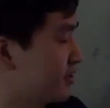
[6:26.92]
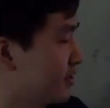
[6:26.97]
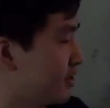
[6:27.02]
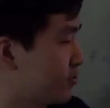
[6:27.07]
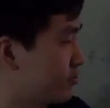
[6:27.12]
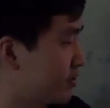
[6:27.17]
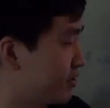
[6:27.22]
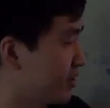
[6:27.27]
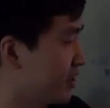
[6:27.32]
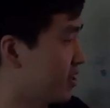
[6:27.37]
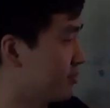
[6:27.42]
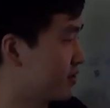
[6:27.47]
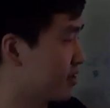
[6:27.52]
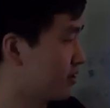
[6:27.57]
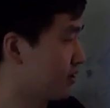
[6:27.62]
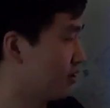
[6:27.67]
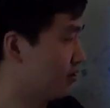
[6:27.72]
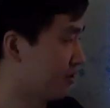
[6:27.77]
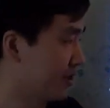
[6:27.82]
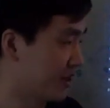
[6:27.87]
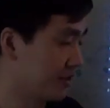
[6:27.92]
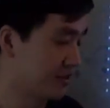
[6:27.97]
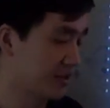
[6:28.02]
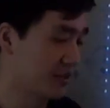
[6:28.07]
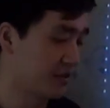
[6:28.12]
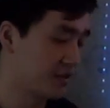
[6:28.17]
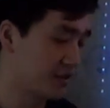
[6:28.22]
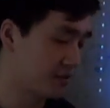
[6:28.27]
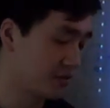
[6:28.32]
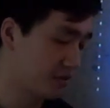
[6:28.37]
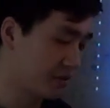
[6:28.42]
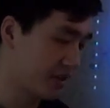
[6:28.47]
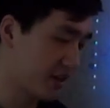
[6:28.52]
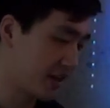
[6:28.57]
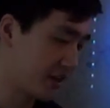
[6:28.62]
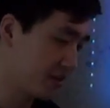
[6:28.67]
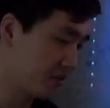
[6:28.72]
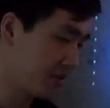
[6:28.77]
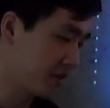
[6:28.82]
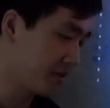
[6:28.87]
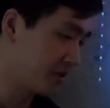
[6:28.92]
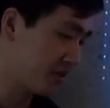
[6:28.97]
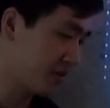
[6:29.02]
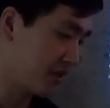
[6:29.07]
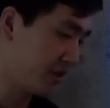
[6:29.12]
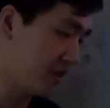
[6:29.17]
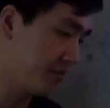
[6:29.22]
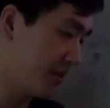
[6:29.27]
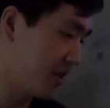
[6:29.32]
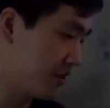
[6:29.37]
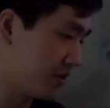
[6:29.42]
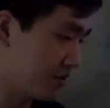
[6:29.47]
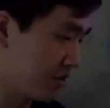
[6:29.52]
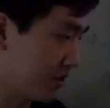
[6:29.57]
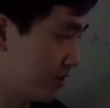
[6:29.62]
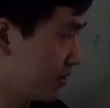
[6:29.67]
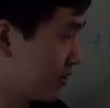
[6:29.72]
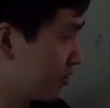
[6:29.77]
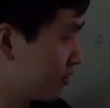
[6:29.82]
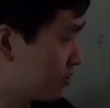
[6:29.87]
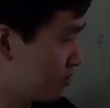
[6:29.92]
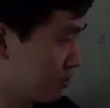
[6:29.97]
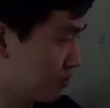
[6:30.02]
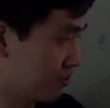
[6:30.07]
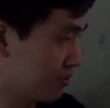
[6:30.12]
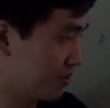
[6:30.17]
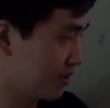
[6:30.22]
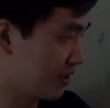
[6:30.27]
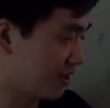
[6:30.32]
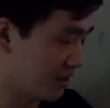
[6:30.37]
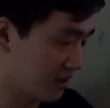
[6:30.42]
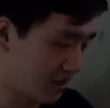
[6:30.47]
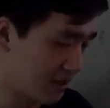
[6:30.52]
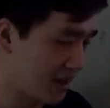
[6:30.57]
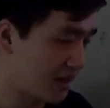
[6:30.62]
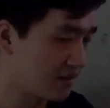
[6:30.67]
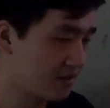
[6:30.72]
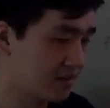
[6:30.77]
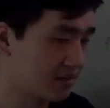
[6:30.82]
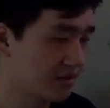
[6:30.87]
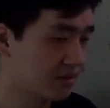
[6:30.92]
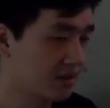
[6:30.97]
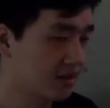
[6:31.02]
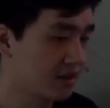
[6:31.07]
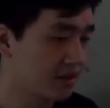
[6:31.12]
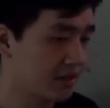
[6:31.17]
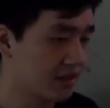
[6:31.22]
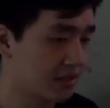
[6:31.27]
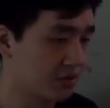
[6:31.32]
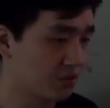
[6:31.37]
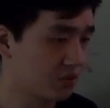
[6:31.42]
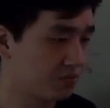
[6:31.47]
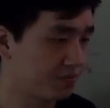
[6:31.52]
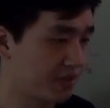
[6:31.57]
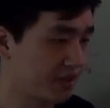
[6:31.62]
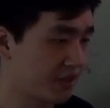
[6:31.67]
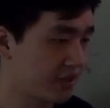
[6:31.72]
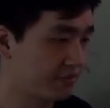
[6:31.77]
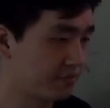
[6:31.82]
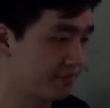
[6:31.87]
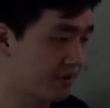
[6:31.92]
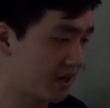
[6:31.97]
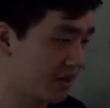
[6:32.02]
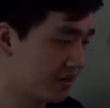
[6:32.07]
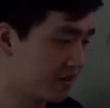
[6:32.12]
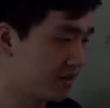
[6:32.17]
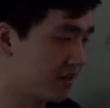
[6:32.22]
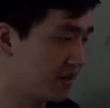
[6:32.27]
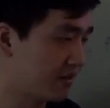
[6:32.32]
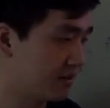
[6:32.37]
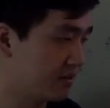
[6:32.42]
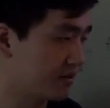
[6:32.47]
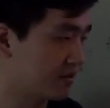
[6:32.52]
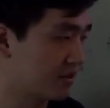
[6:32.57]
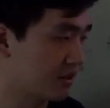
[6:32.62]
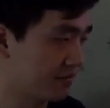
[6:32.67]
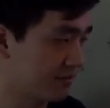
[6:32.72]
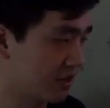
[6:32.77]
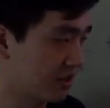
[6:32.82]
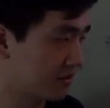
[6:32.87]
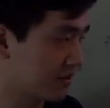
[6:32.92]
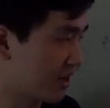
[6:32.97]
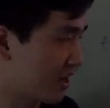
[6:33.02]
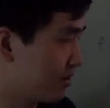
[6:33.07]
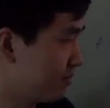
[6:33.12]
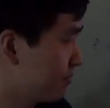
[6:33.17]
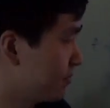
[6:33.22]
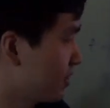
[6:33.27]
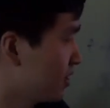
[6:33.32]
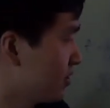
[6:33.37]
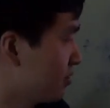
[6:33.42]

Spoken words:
nearest neighbor only need to calculate the image to class. It will behave better and save a lot of time.